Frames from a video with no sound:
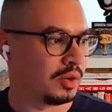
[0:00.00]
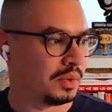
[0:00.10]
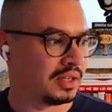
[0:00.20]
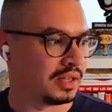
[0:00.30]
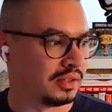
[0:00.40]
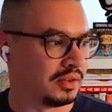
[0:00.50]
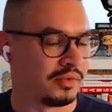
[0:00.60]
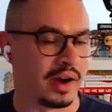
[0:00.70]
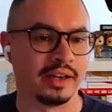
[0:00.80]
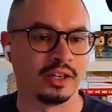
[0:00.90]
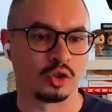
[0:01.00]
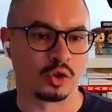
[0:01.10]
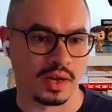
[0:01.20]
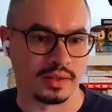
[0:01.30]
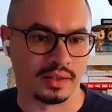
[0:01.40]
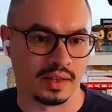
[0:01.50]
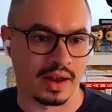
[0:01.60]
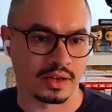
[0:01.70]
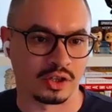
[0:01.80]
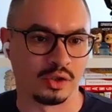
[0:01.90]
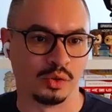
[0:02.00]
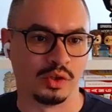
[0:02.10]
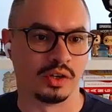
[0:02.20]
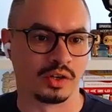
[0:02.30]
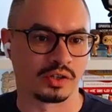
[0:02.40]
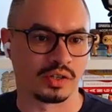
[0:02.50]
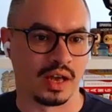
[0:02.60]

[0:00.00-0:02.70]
be the defining trend in the next 2 years.